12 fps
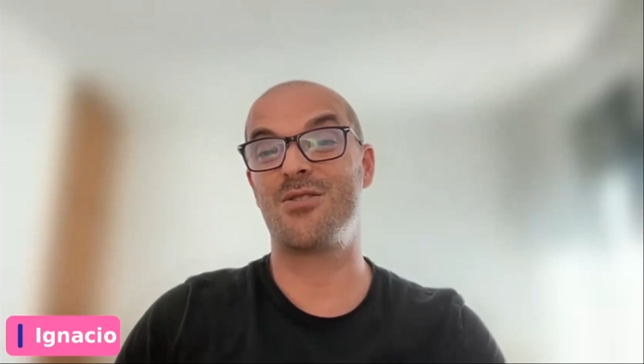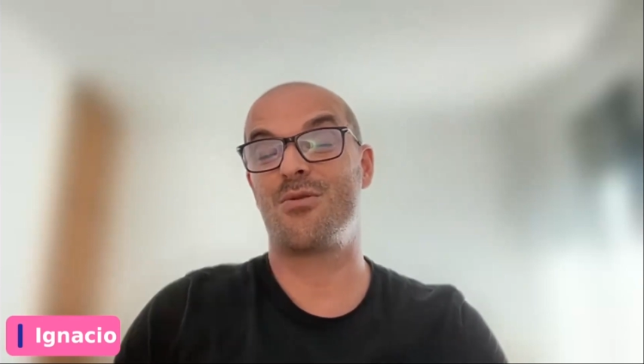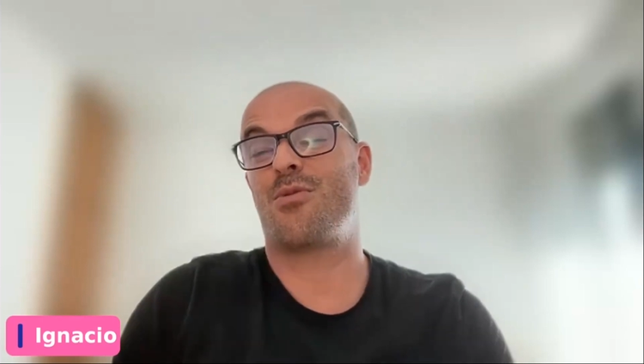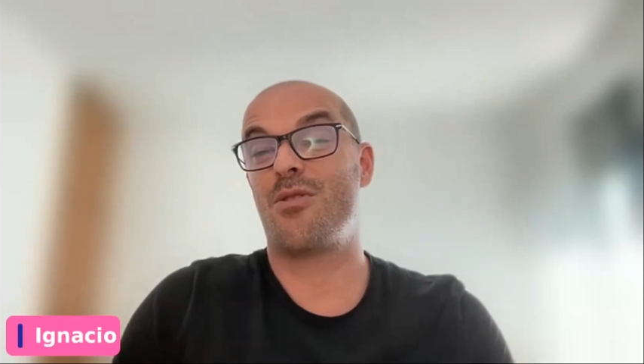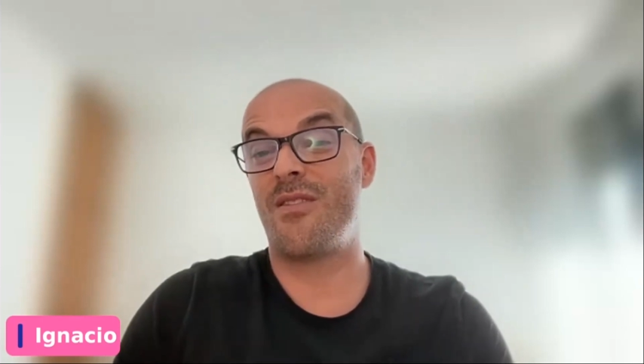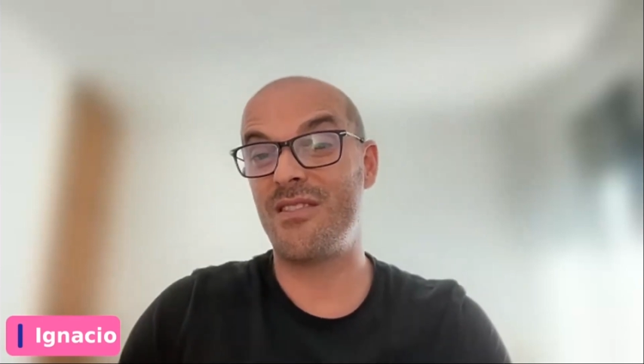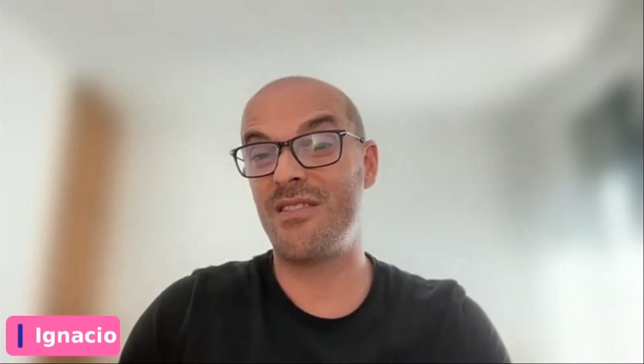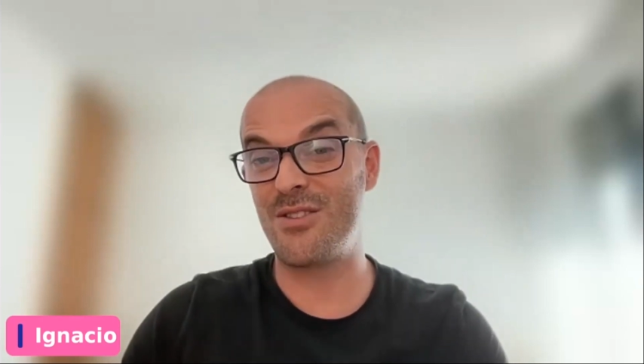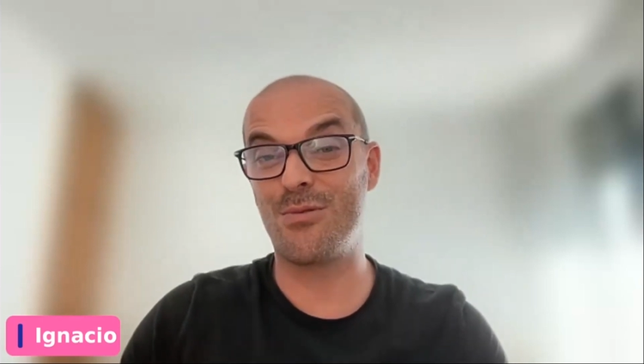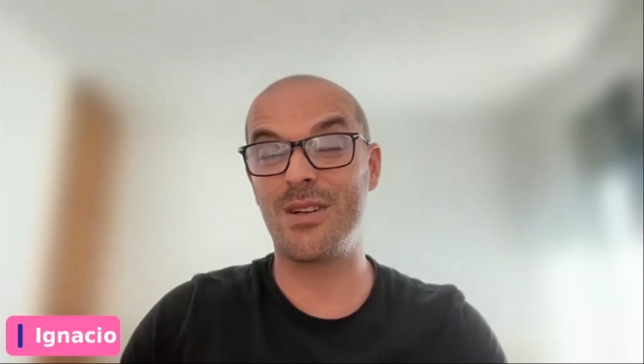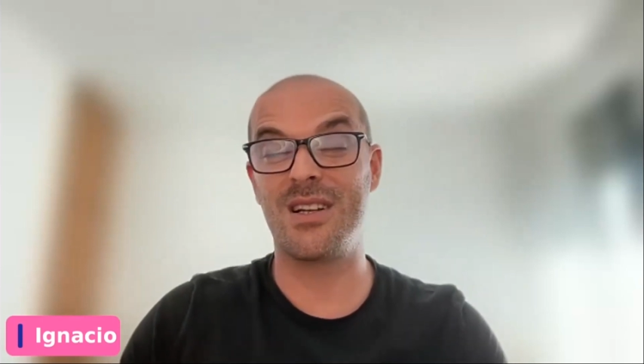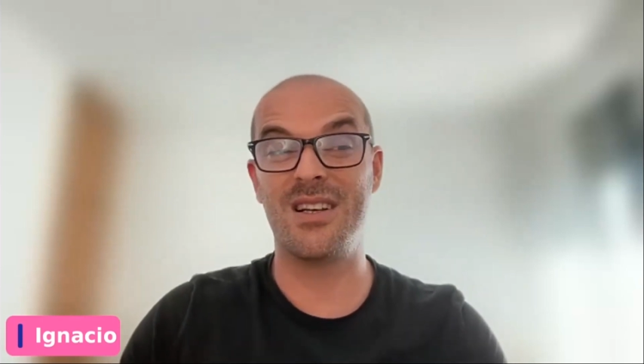So probably you
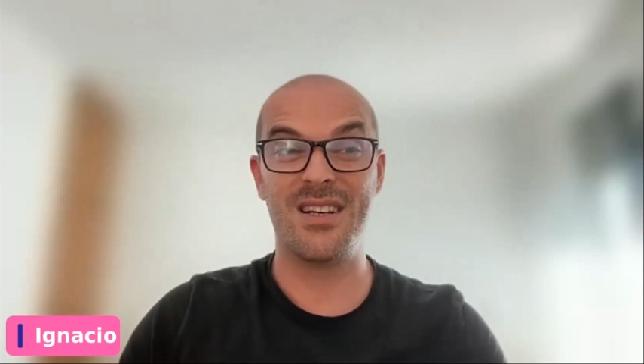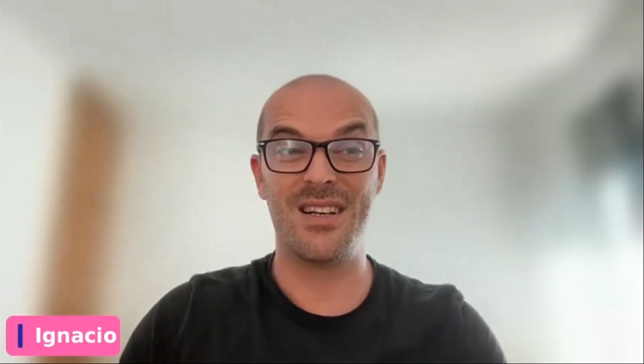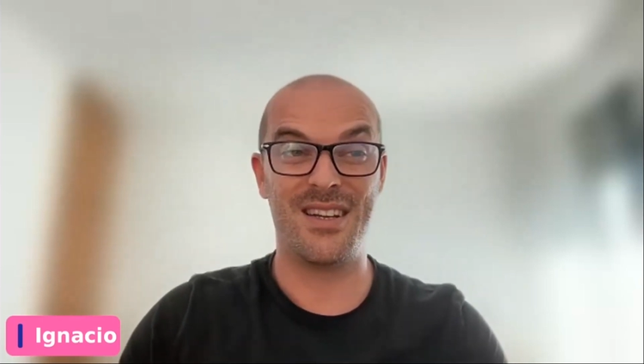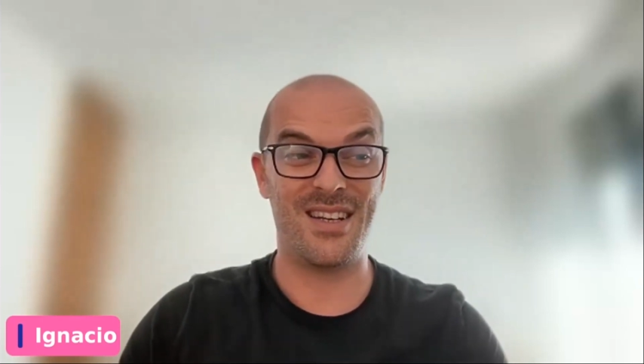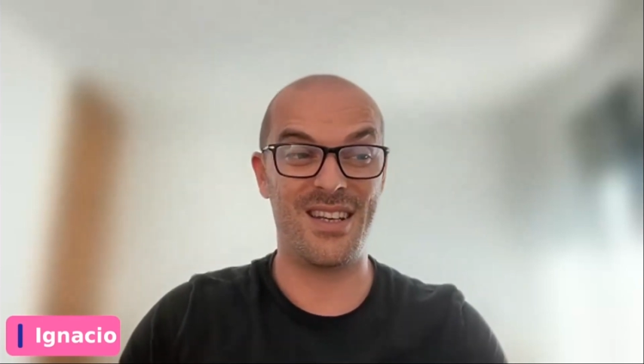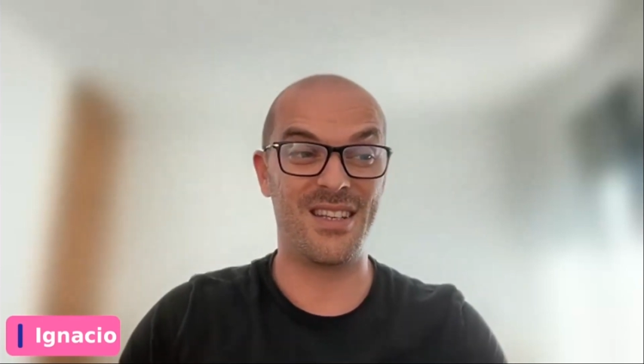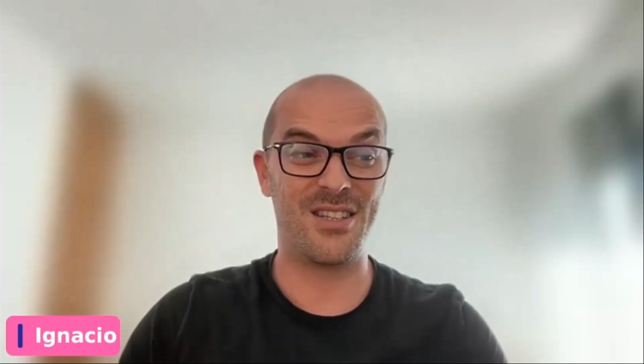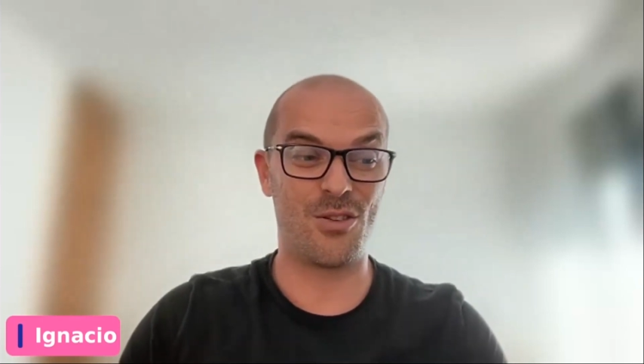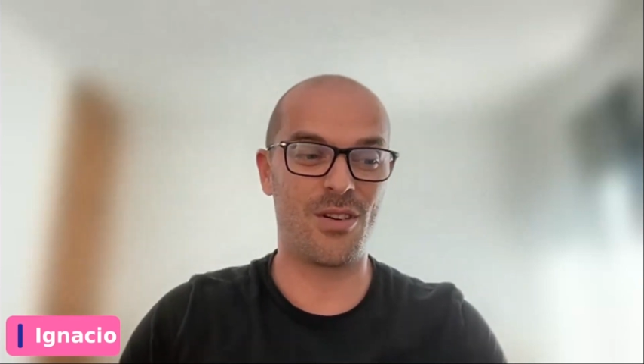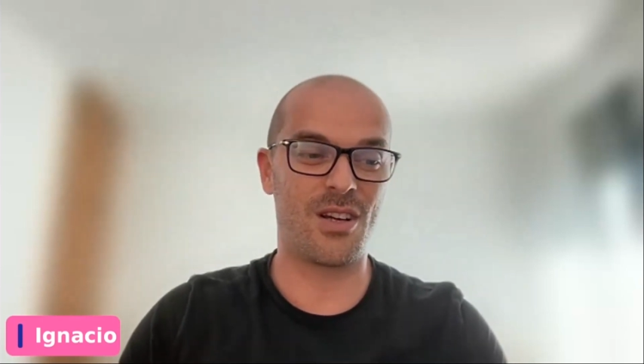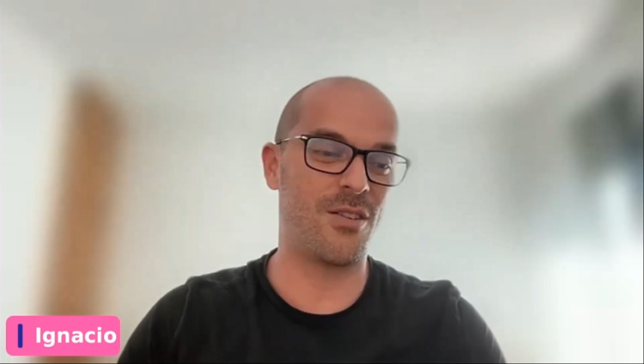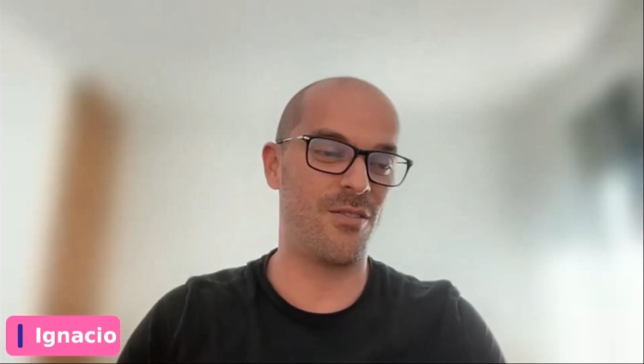will need
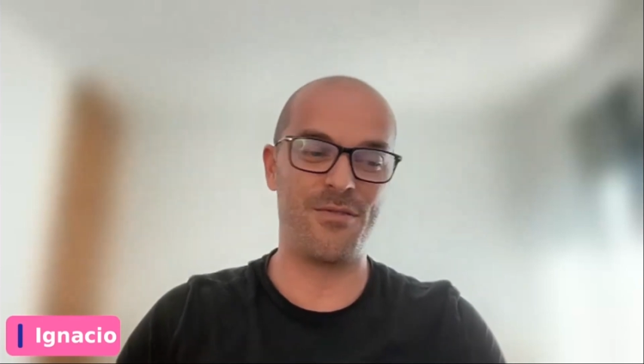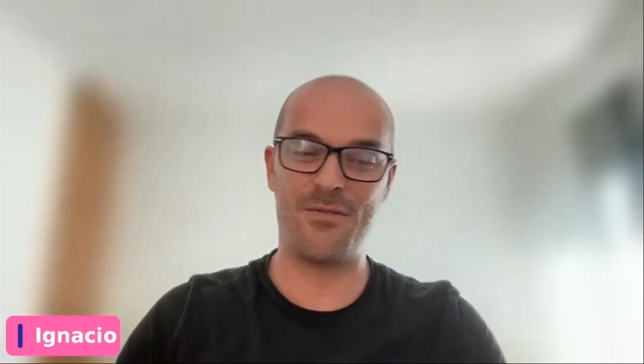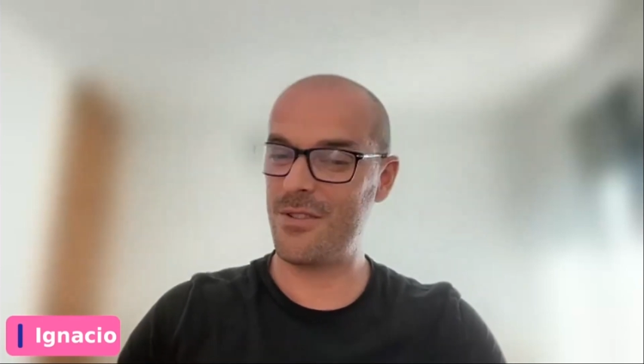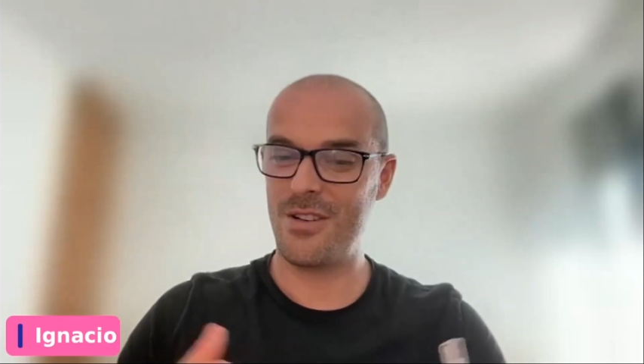some kind of